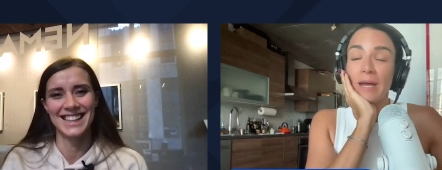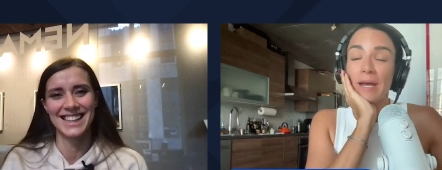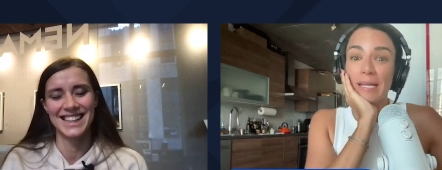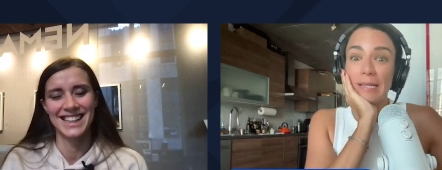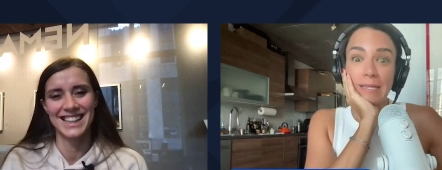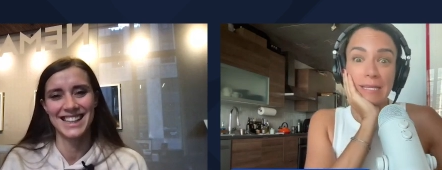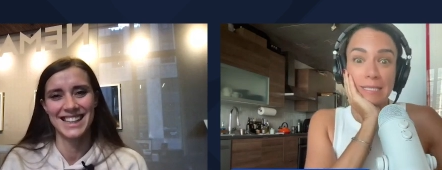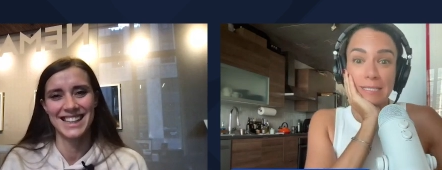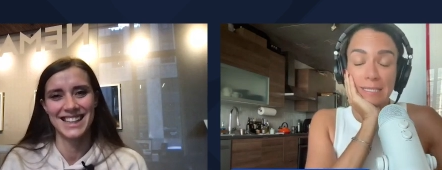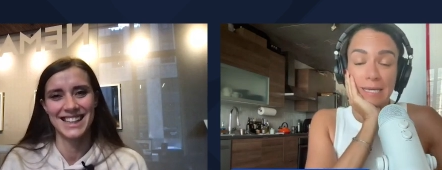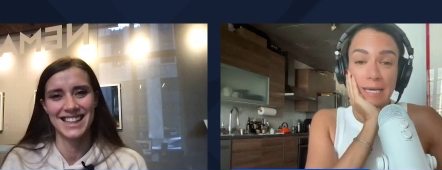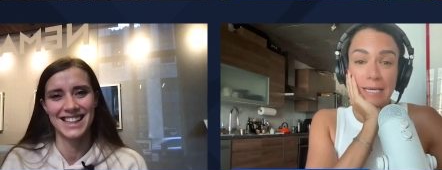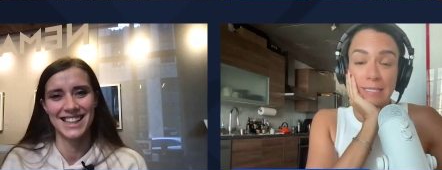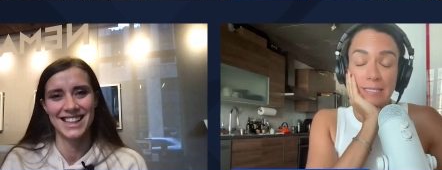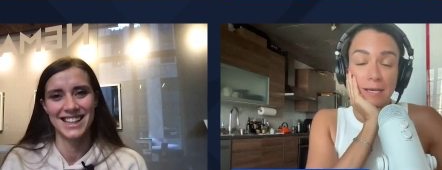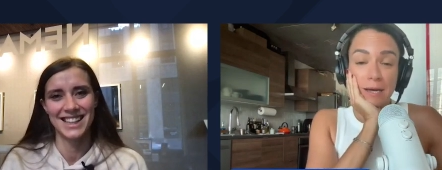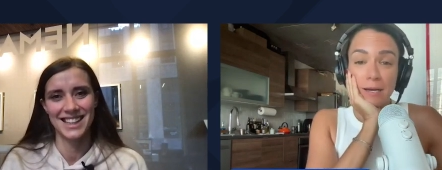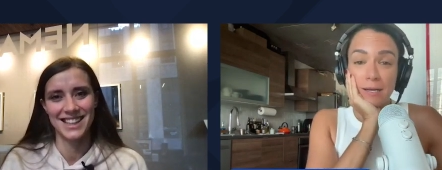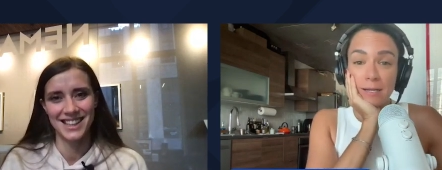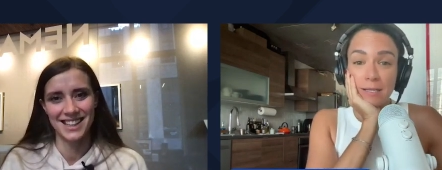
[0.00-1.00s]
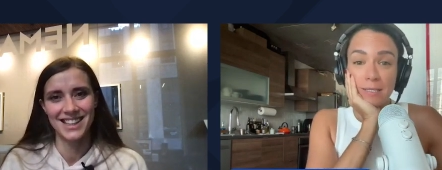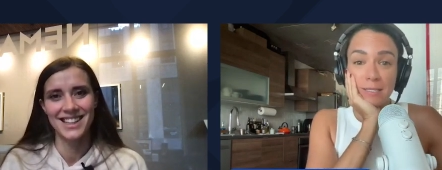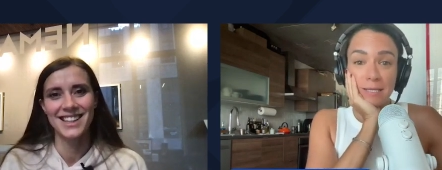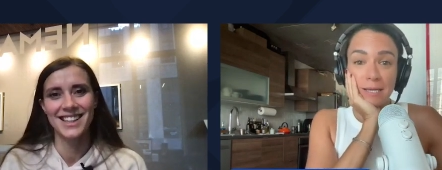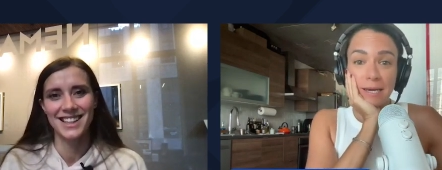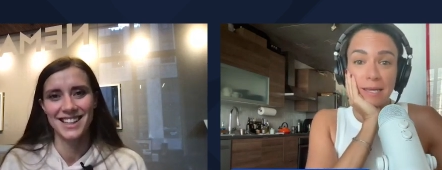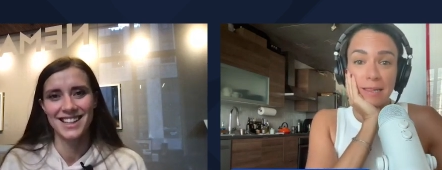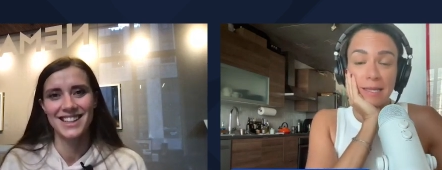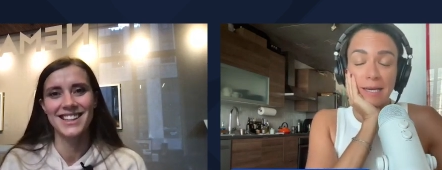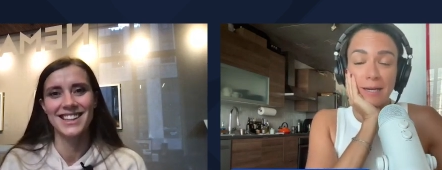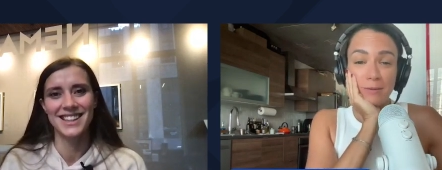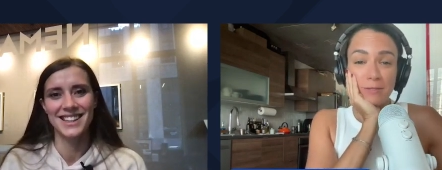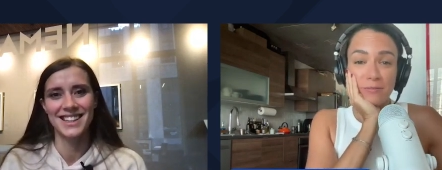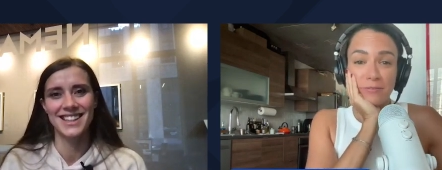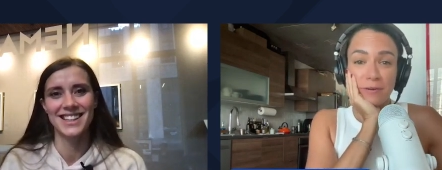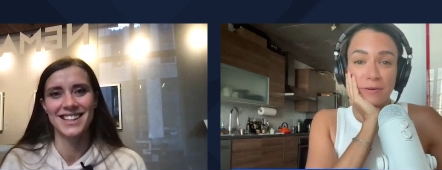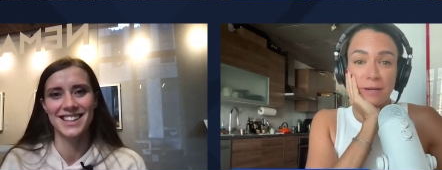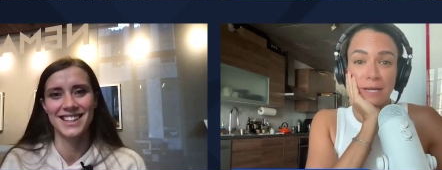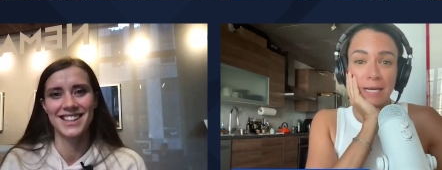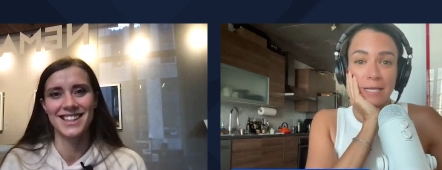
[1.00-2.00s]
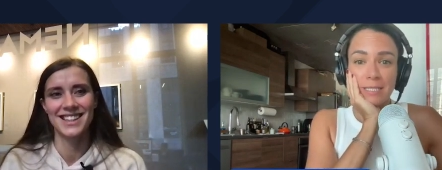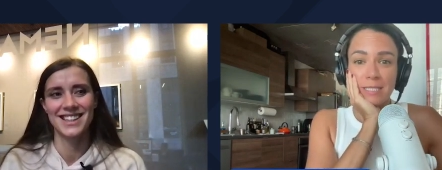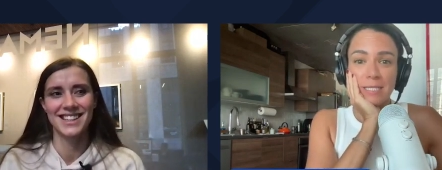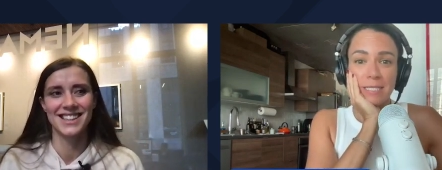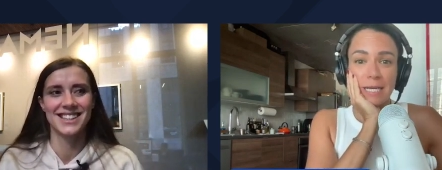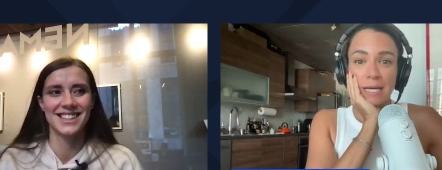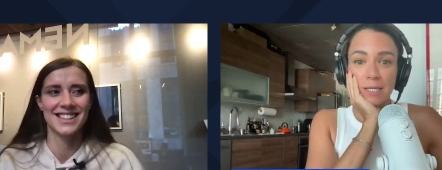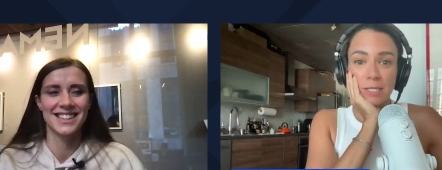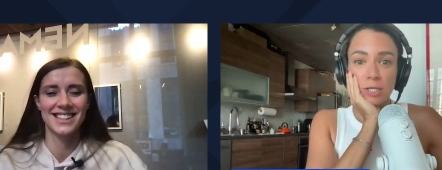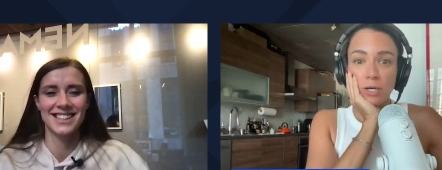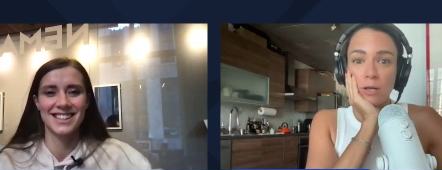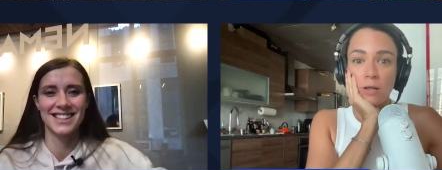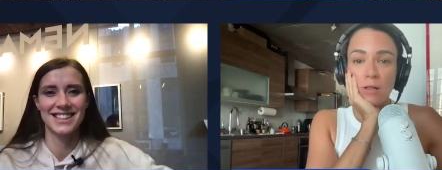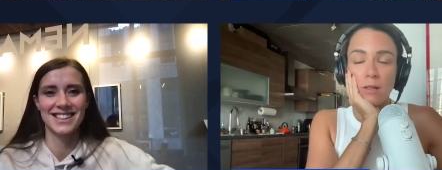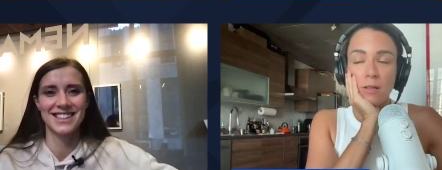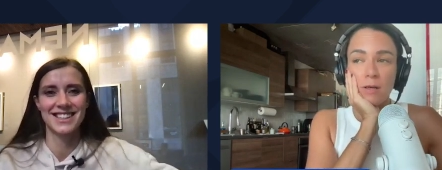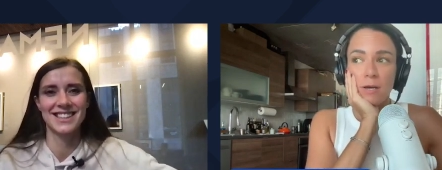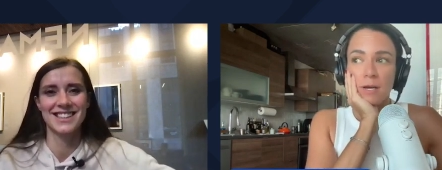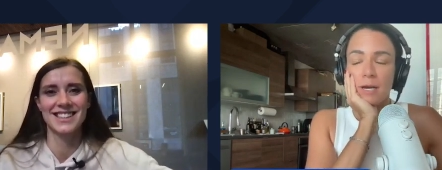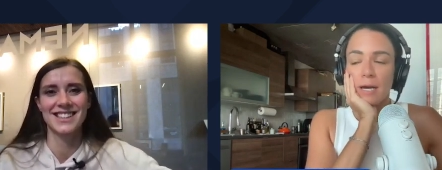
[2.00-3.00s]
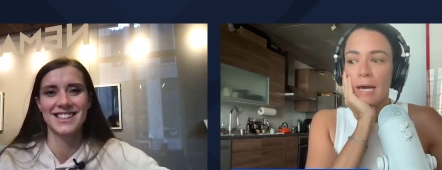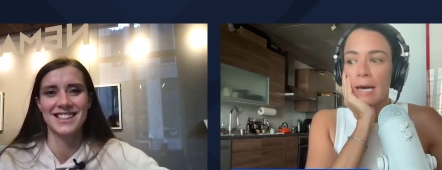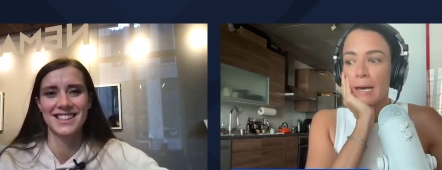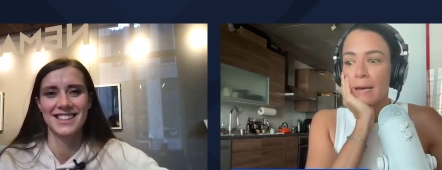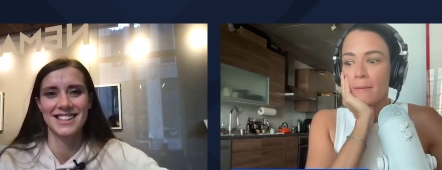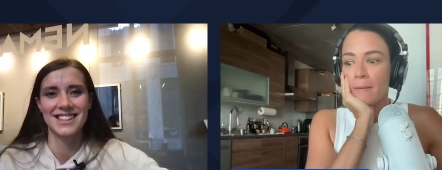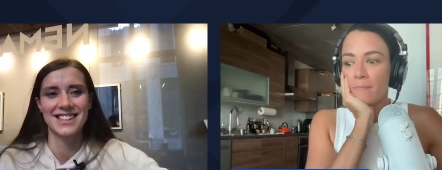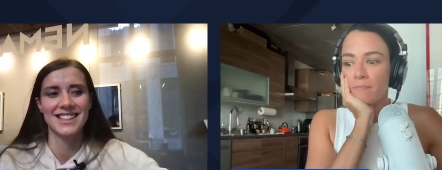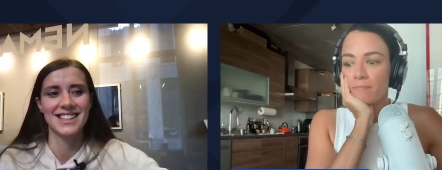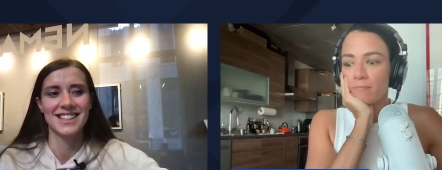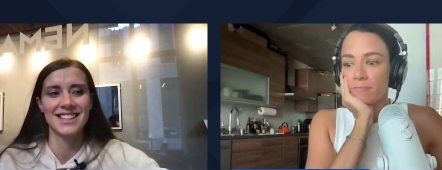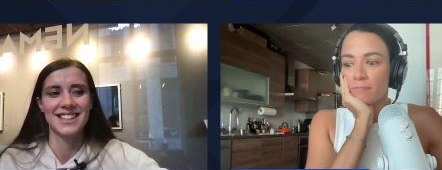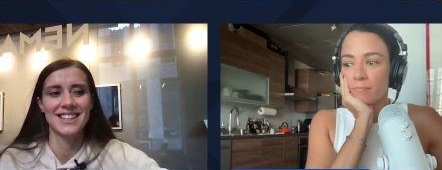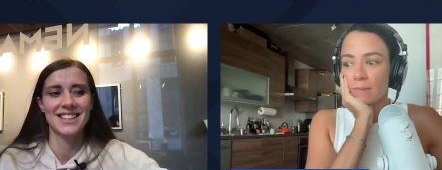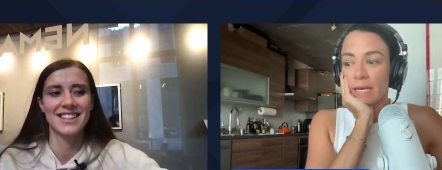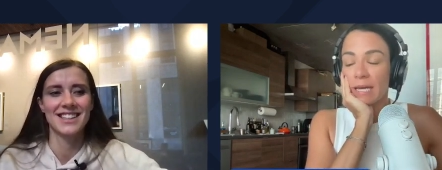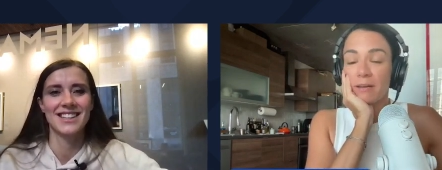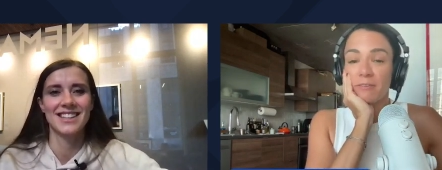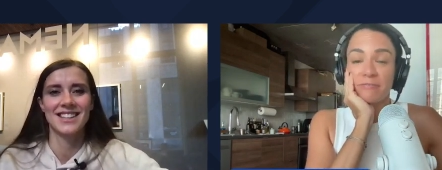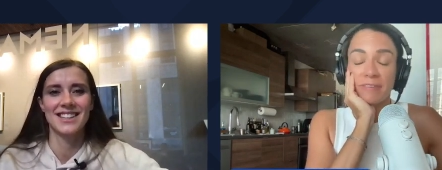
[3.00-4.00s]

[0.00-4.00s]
Speaker 1: in this case, honestly, I think it was very accidental. In